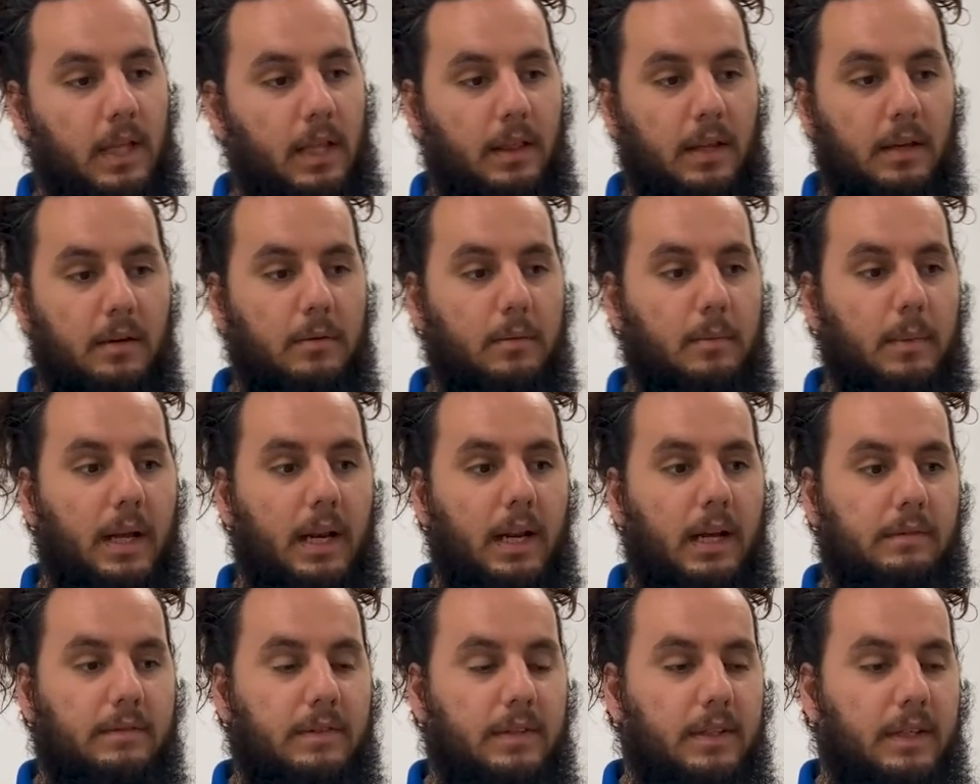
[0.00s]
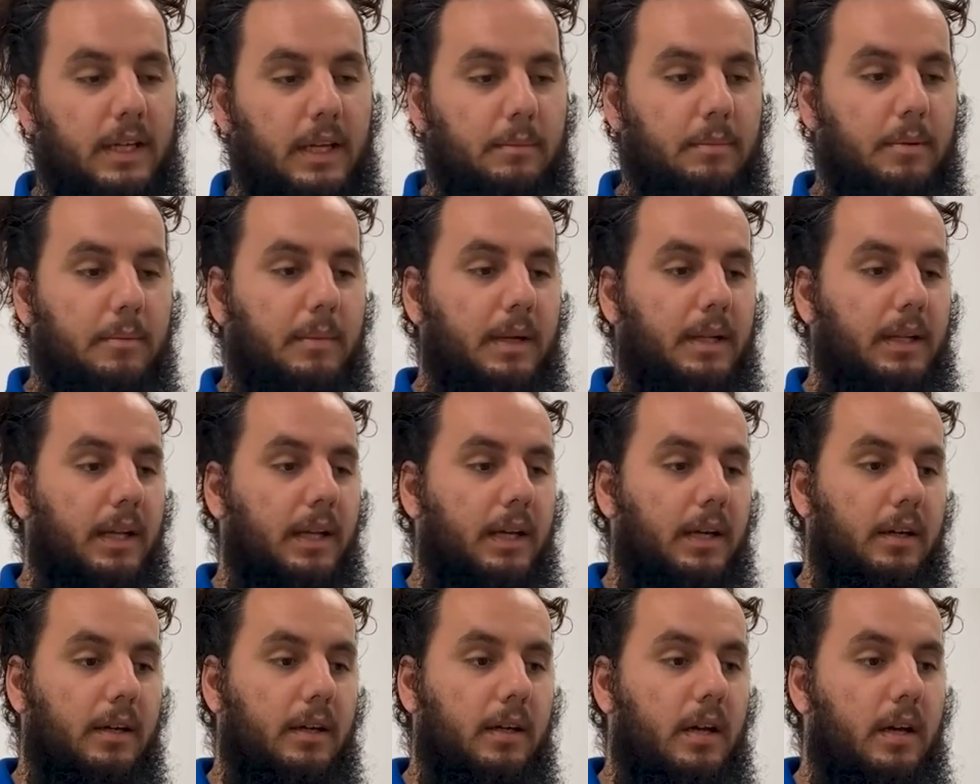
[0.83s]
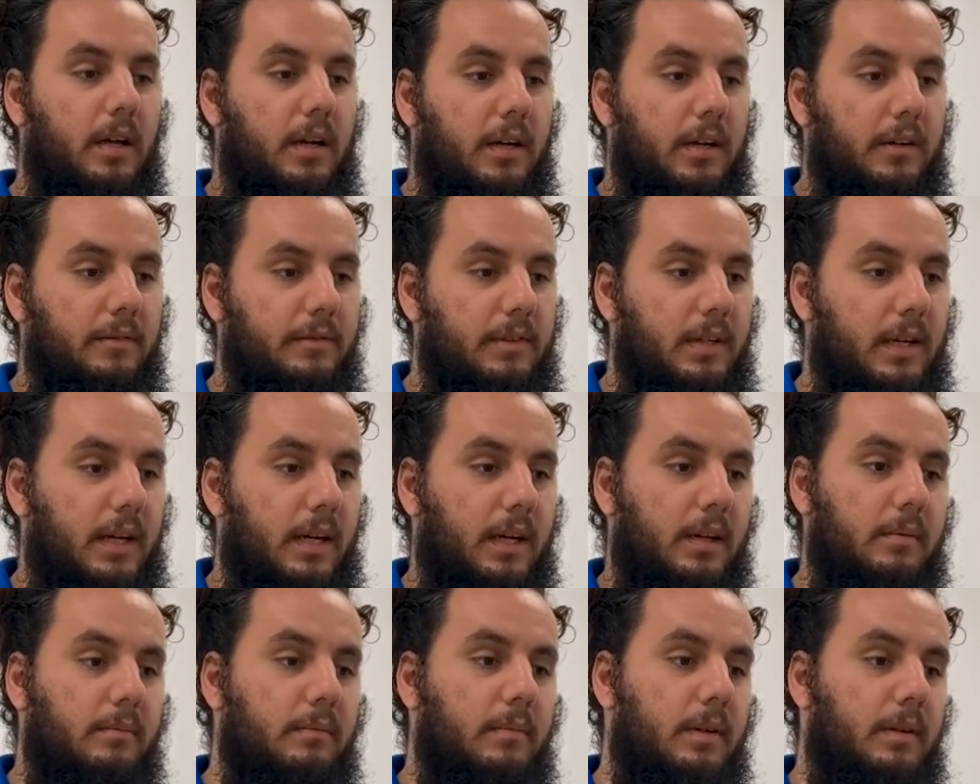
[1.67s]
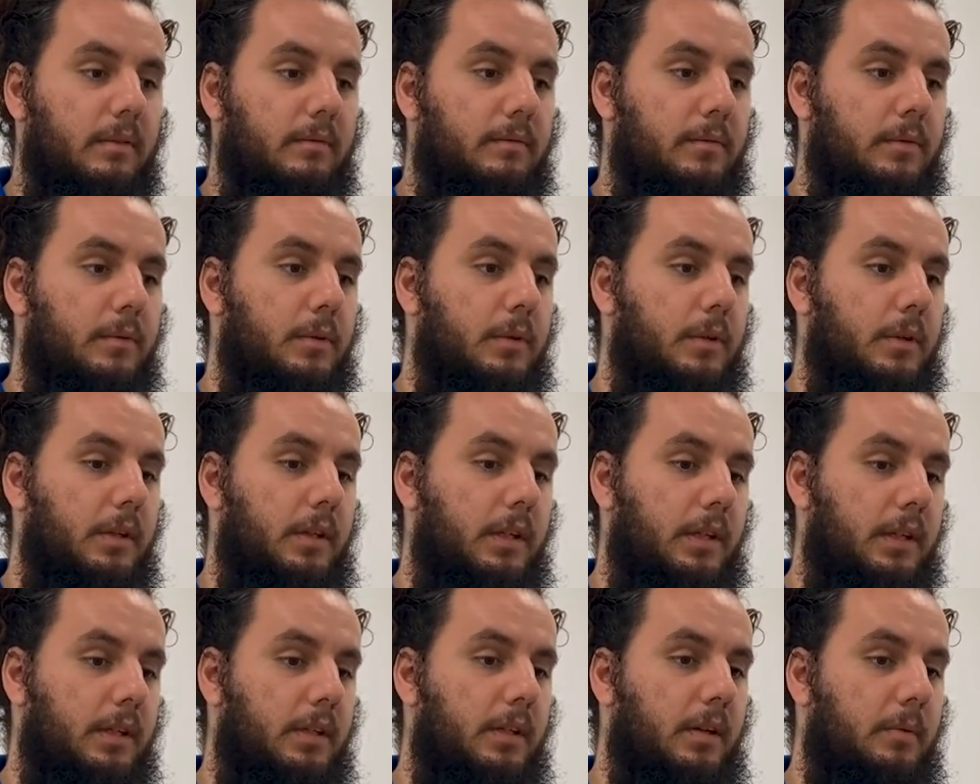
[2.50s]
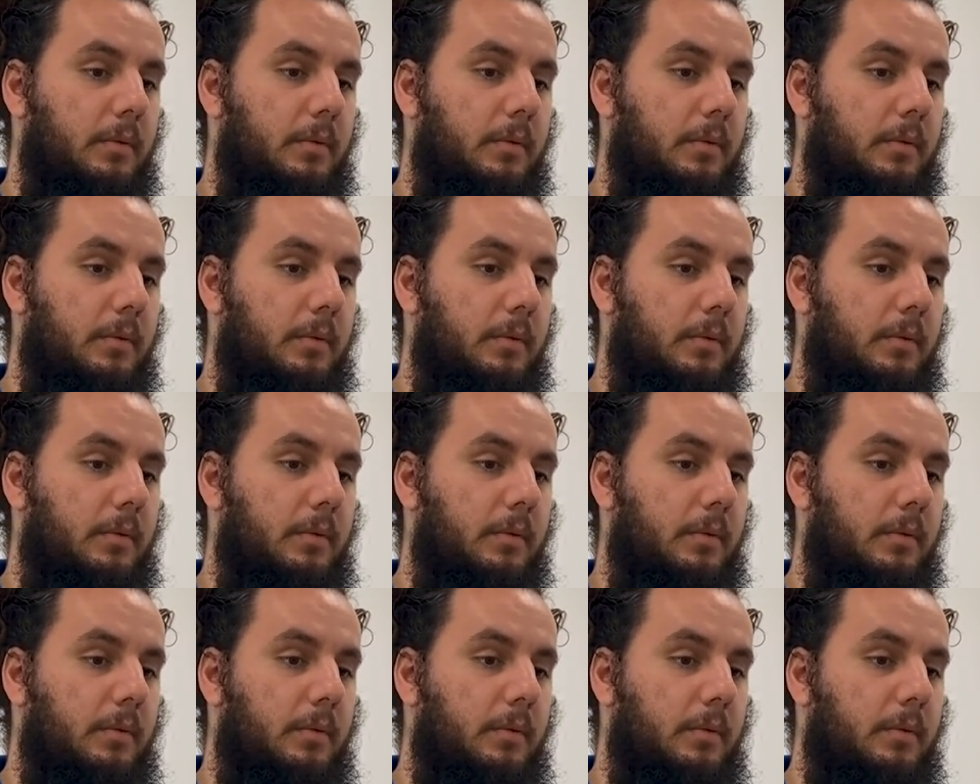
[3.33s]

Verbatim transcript: think we might have to implement like a cutoff time for the